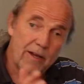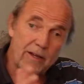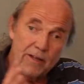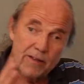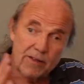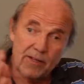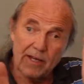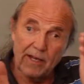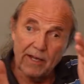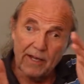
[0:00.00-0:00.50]

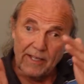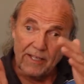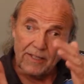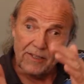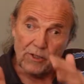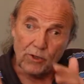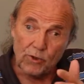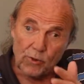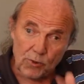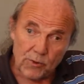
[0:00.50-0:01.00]
The
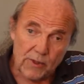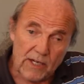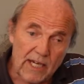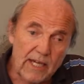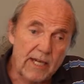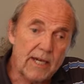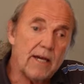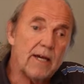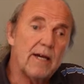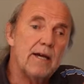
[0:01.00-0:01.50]

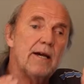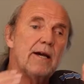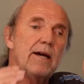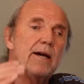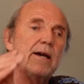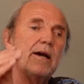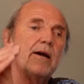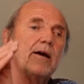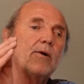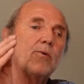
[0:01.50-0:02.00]
interviewee
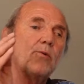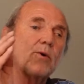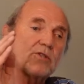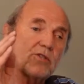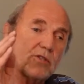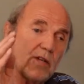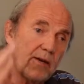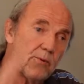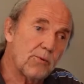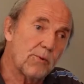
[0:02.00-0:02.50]
was
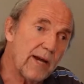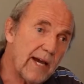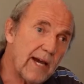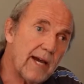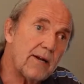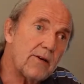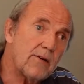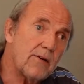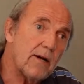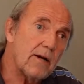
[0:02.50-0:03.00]

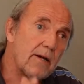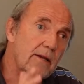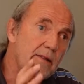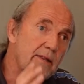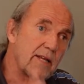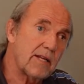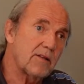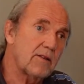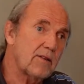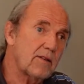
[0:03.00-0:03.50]
aware
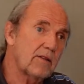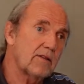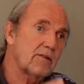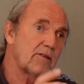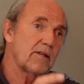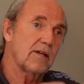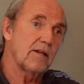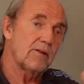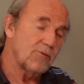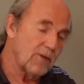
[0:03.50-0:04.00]
that
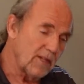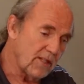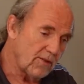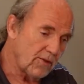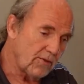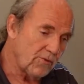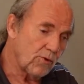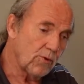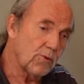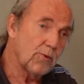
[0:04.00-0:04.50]
the
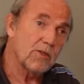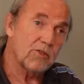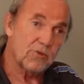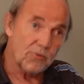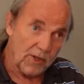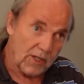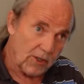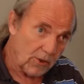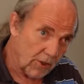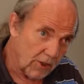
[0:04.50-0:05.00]
interview was
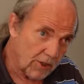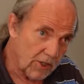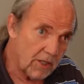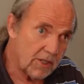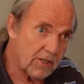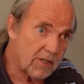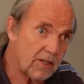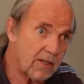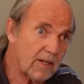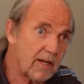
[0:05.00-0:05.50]
recorded
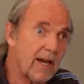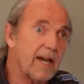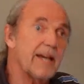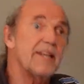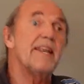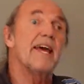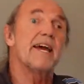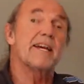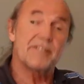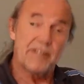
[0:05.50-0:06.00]
and
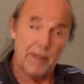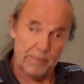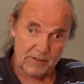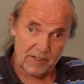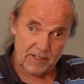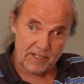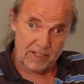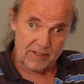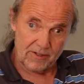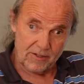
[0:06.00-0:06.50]
accepted
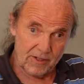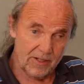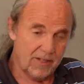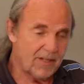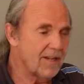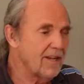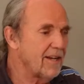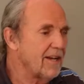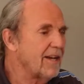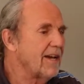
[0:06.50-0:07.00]
it,
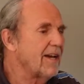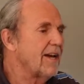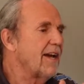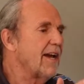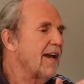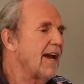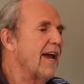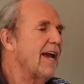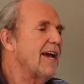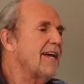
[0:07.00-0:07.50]

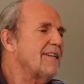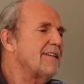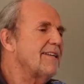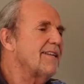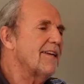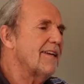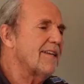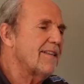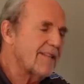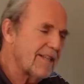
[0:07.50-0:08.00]
and
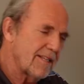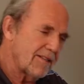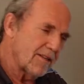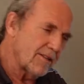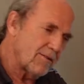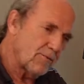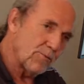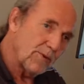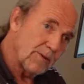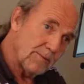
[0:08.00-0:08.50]
that it
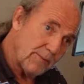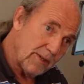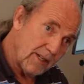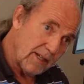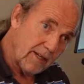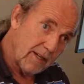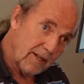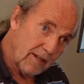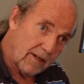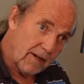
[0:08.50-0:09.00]
will be
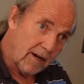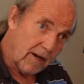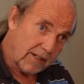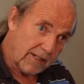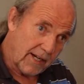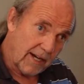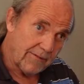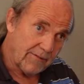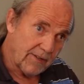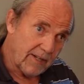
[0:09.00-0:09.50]

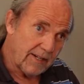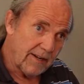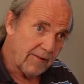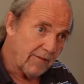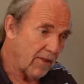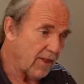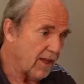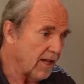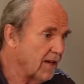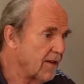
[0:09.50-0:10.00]
archived and
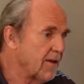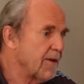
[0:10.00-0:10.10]
everything.